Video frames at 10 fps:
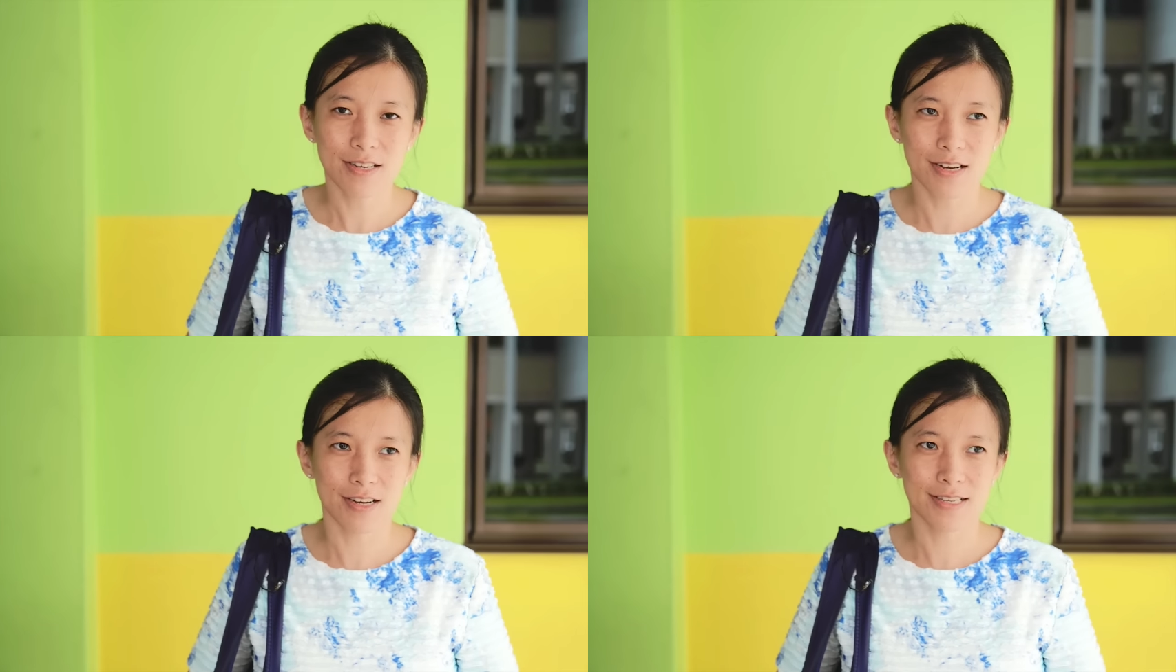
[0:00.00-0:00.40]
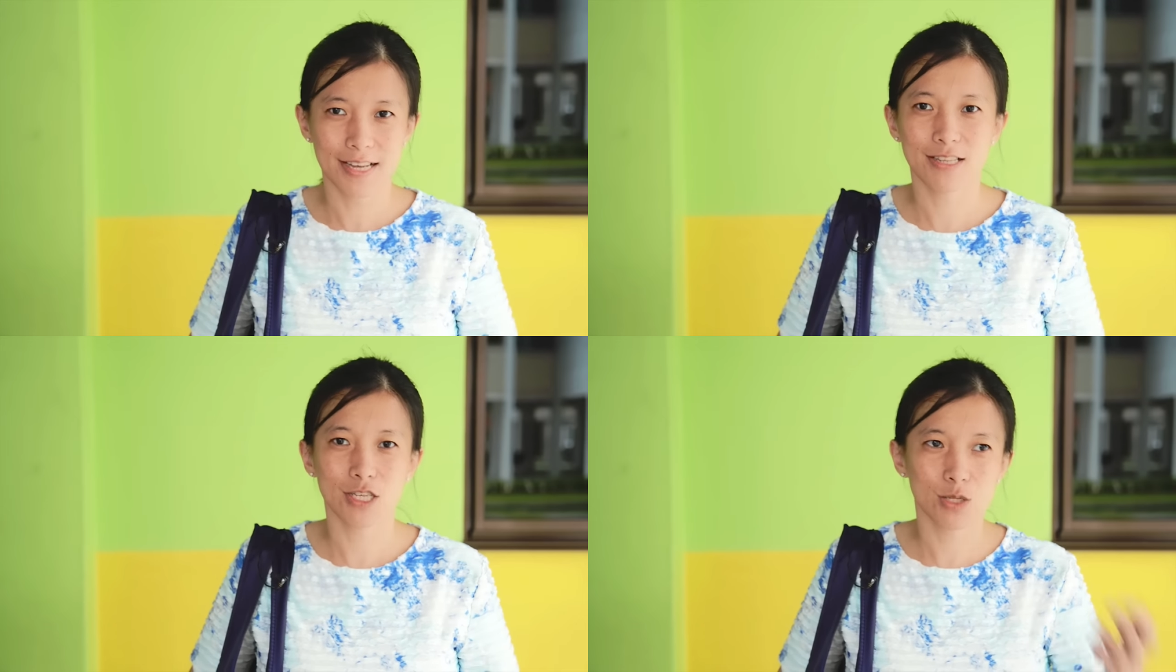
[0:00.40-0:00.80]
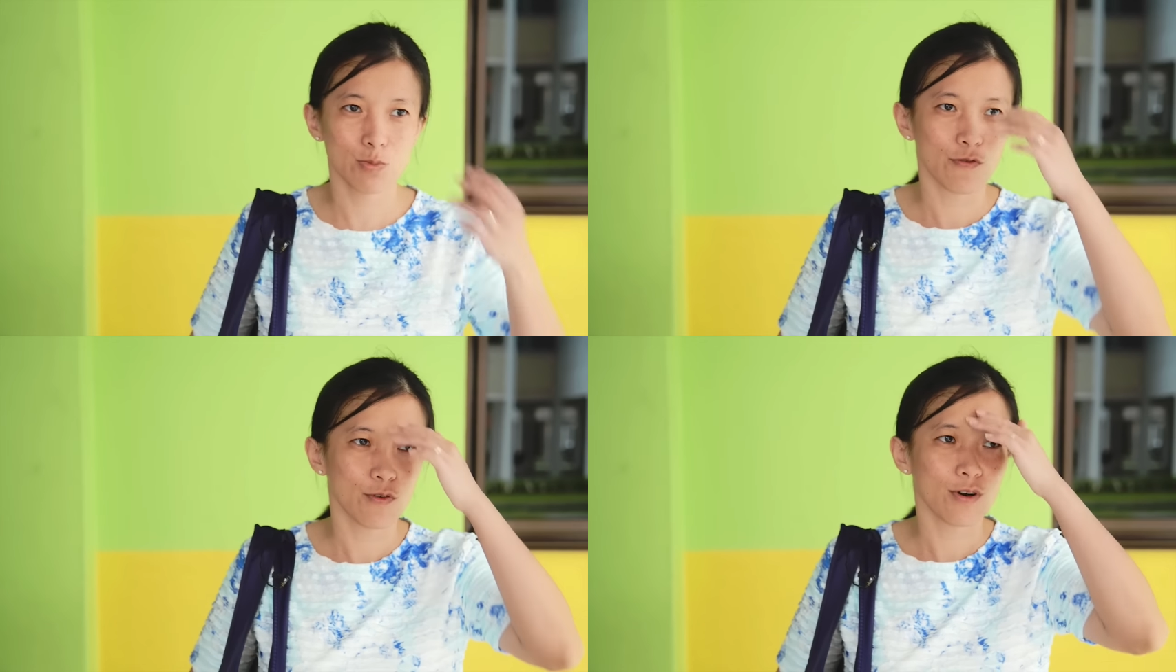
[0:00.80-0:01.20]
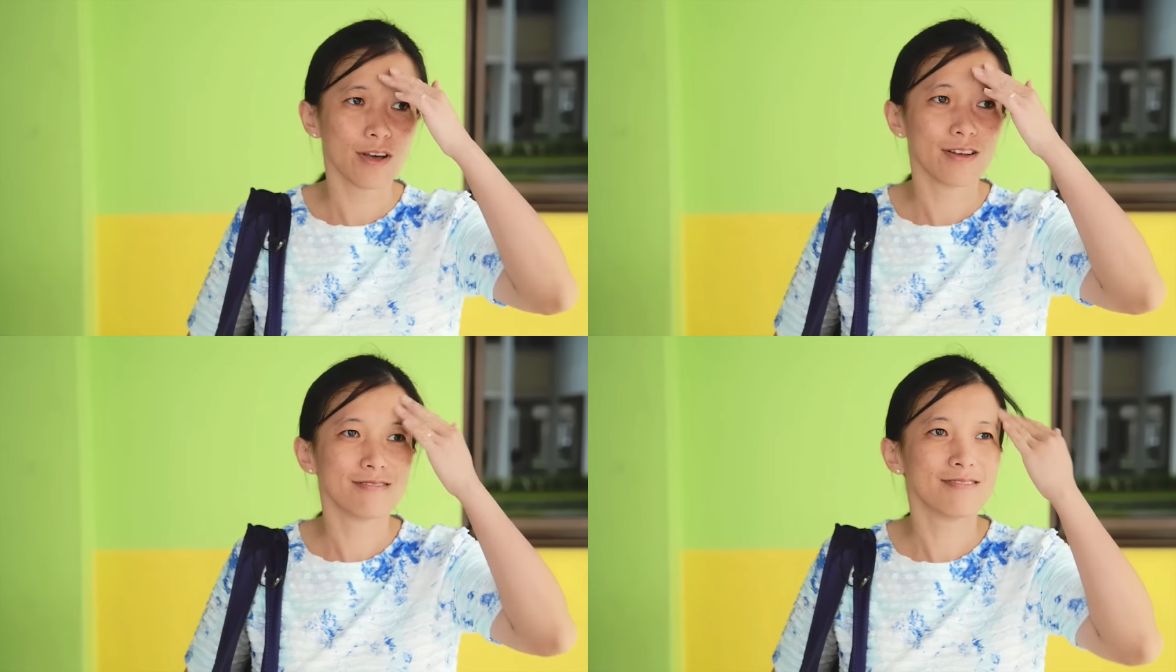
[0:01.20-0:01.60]
uh, centers before
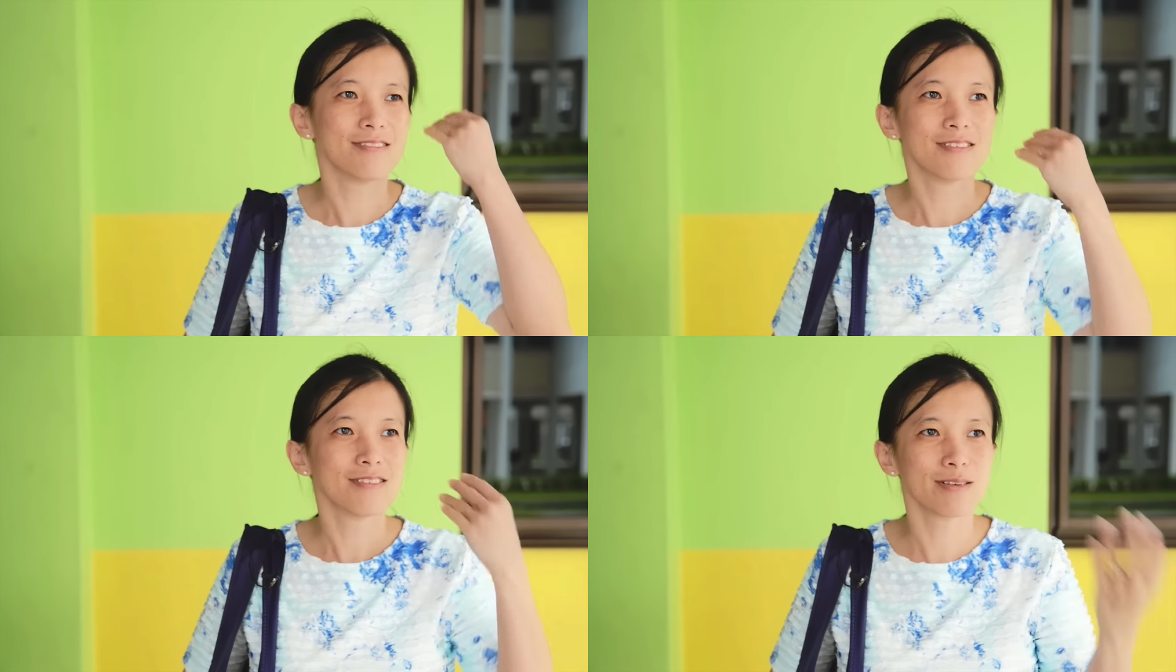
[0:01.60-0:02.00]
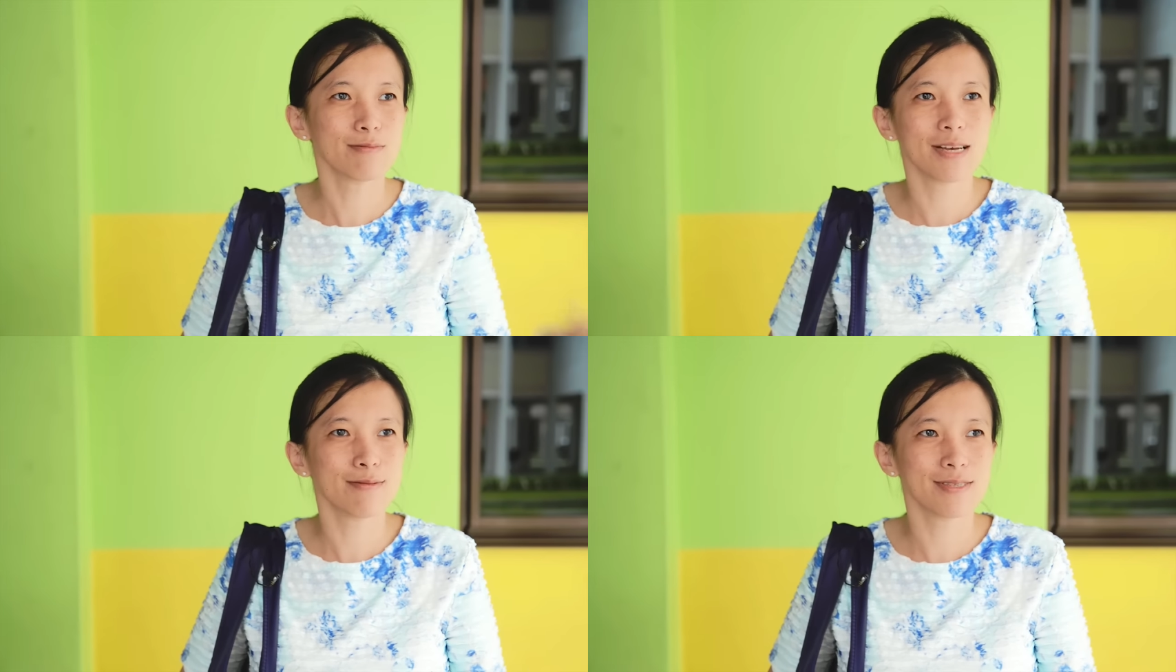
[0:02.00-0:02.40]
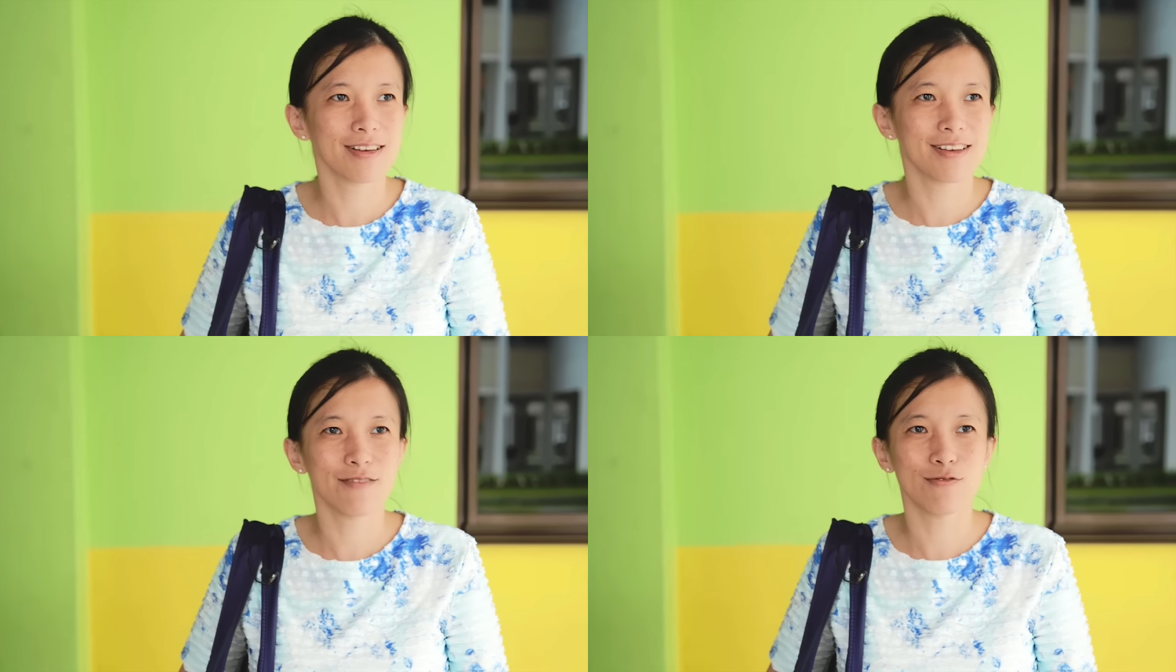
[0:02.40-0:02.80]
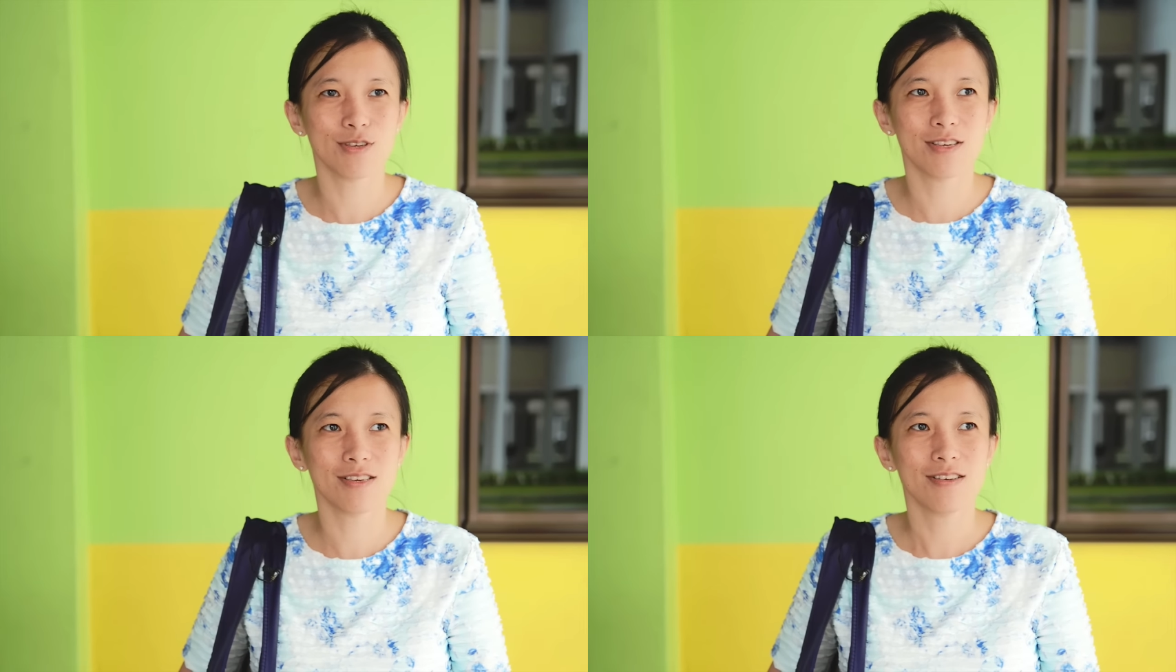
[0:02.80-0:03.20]
and sometimes like every